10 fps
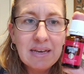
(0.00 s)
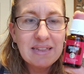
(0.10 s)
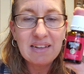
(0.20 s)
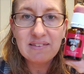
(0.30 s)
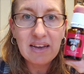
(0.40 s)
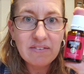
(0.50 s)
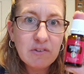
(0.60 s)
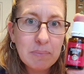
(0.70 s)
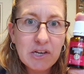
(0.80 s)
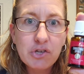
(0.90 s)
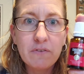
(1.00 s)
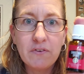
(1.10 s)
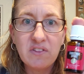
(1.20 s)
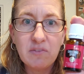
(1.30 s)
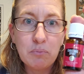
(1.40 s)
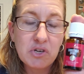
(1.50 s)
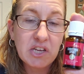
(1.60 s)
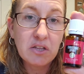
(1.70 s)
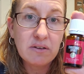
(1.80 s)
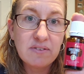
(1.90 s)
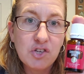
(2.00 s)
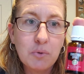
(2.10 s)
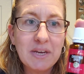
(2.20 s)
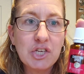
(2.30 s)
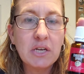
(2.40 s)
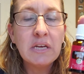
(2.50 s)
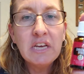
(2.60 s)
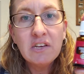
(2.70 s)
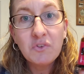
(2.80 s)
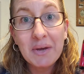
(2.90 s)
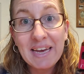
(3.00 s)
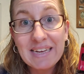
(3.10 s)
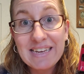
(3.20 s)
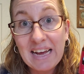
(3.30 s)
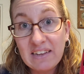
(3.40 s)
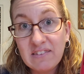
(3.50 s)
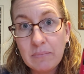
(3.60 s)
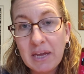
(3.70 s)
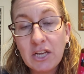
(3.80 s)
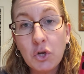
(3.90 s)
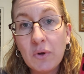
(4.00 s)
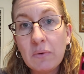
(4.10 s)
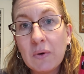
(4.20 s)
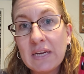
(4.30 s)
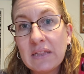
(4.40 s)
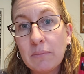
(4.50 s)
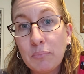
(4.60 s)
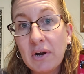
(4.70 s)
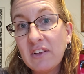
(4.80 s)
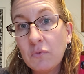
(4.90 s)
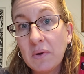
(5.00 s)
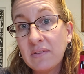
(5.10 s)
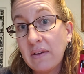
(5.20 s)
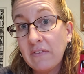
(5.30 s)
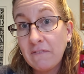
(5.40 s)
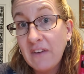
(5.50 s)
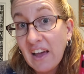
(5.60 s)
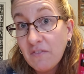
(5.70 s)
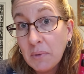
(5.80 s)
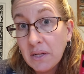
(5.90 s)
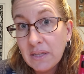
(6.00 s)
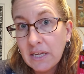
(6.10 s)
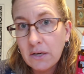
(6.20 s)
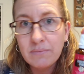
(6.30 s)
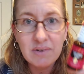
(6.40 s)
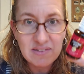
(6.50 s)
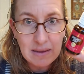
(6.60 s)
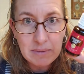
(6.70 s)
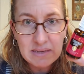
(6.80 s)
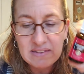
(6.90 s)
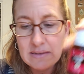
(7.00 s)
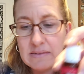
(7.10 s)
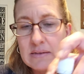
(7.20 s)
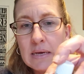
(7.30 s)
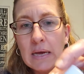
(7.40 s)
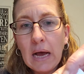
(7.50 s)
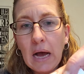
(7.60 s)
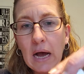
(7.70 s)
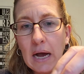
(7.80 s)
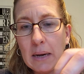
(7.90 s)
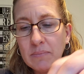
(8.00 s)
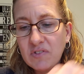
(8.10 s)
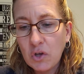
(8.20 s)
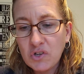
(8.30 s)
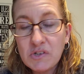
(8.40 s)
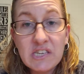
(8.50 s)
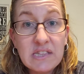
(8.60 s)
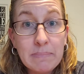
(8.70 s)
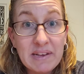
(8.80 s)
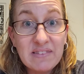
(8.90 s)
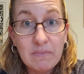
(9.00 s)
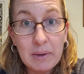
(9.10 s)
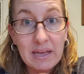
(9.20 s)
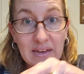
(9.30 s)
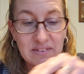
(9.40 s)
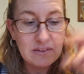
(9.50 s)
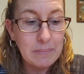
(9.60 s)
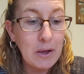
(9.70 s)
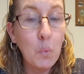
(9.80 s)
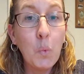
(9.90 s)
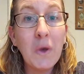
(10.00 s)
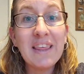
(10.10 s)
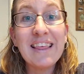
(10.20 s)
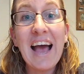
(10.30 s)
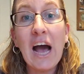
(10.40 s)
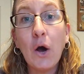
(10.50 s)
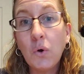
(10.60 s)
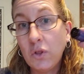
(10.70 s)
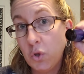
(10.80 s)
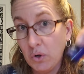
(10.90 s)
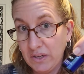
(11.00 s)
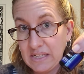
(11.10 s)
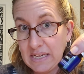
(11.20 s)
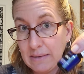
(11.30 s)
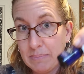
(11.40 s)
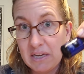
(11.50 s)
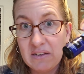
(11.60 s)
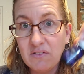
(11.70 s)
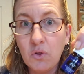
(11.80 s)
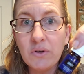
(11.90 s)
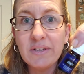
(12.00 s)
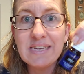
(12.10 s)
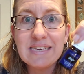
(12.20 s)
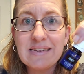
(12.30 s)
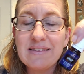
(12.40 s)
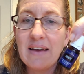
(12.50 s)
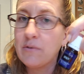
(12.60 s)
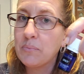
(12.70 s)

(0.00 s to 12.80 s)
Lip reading: That's kind of special for this particular situation. So I had to estimate, knowing what the price was of a 5 milliliter. Does that make sense? So to the best of my estimate, without loyalty, because loyalty doesn't have a